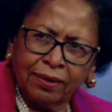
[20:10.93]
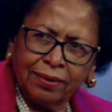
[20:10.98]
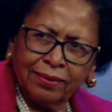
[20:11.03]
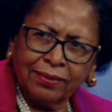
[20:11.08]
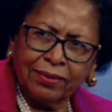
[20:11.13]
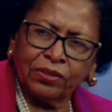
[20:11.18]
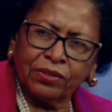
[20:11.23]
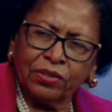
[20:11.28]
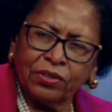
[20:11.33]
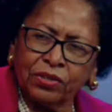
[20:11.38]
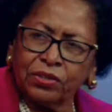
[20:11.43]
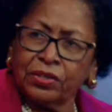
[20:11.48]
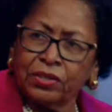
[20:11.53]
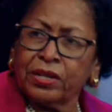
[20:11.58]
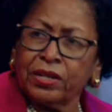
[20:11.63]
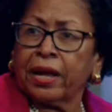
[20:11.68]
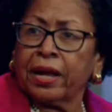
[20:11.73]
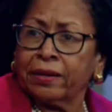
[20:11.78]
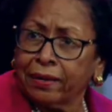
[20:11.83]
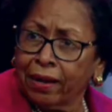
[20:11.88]
to
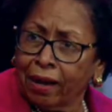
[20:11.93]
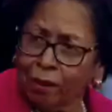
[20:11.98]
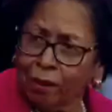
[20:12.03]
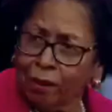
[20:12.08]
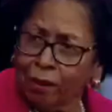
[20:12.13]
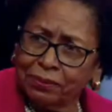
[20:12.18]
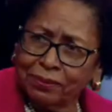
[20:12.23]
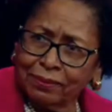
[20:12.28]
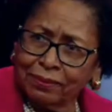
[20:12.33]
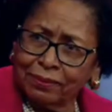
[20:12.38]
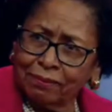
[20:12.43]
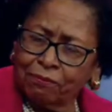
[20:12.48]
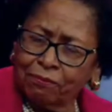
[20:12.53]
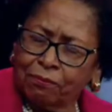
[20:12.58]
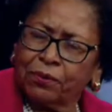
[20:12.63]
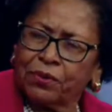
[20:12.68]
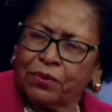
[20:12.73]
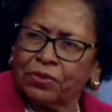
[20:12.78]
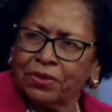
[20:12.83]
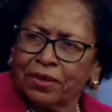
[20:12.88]
stand up
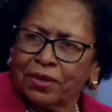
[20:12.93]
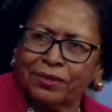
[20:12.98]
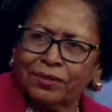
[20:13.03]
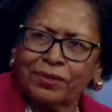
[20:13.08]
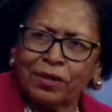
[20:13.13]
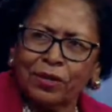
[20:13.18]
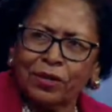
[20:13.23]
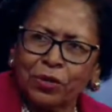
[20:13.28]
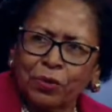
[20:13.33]
mm-hmm. for the things